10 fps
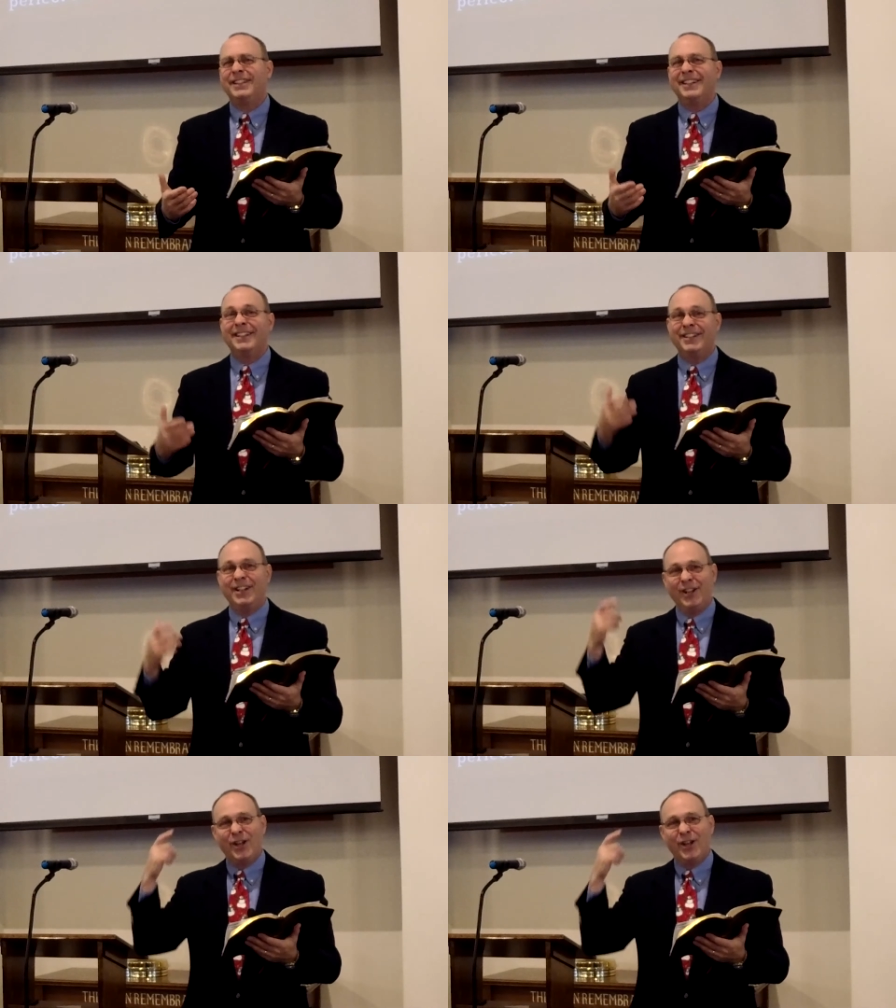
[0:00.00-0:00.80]

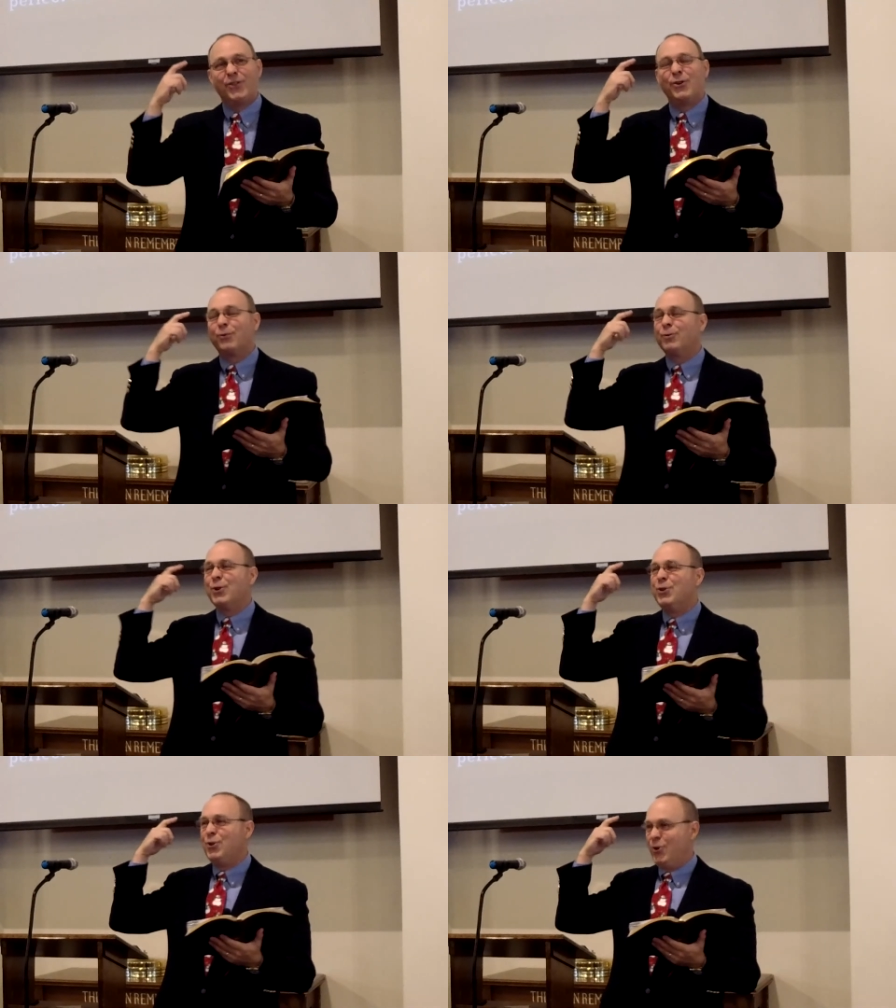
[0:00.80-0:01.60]
in the
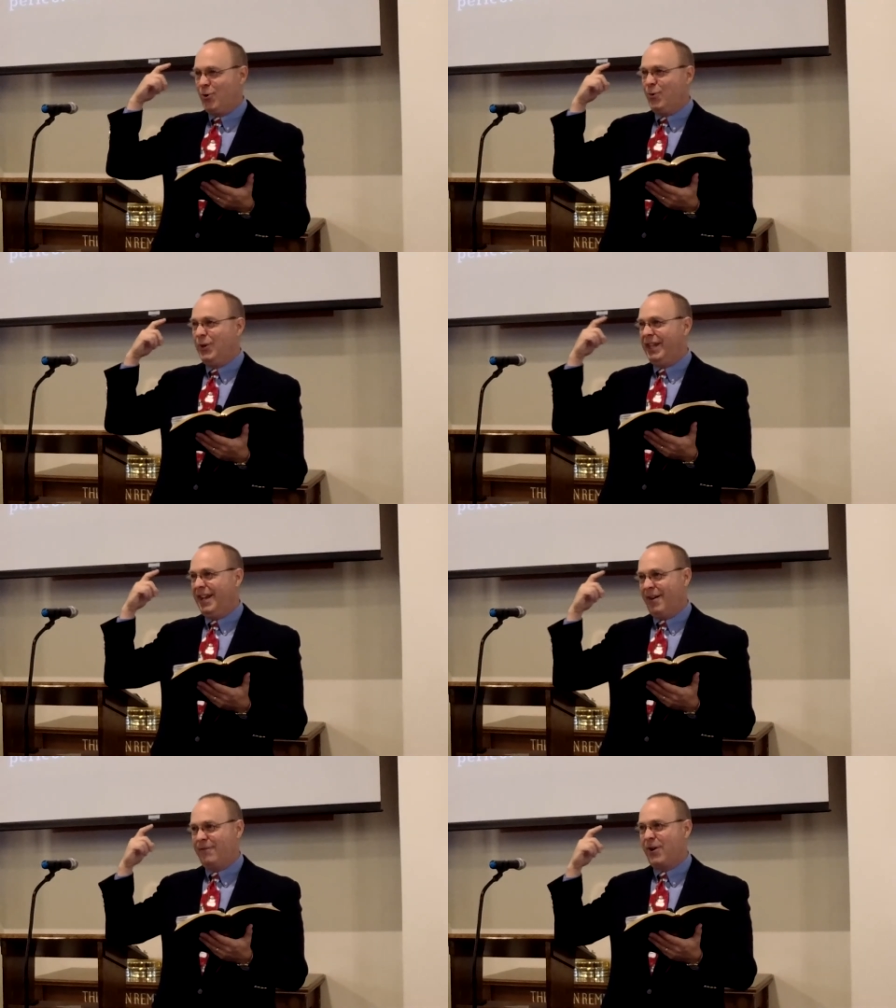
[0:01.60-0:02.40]

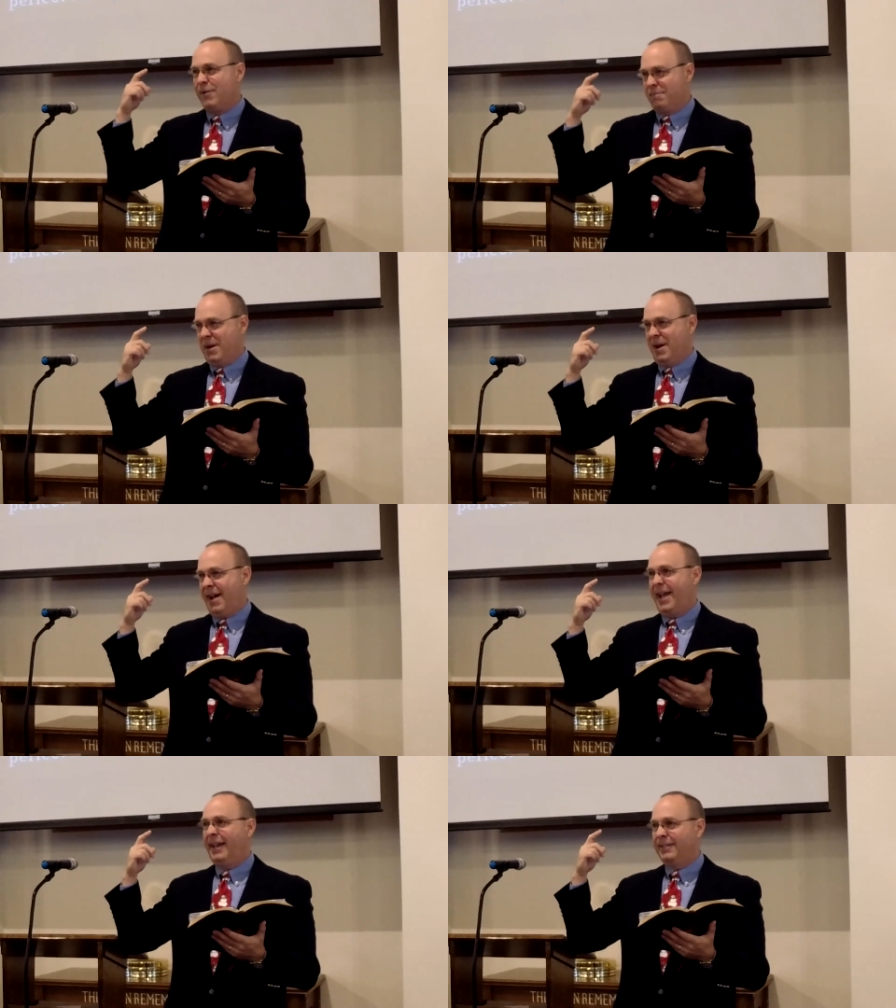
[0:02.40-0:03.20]
renewing of our
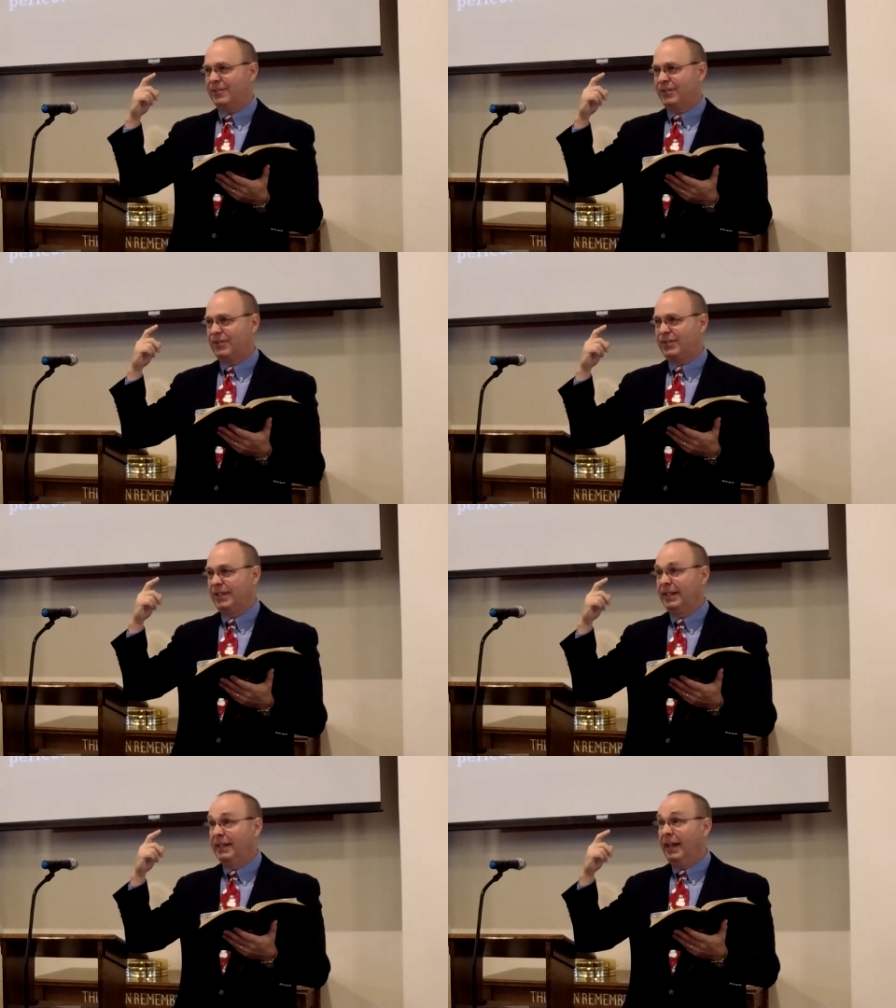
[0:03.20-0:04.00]
minds.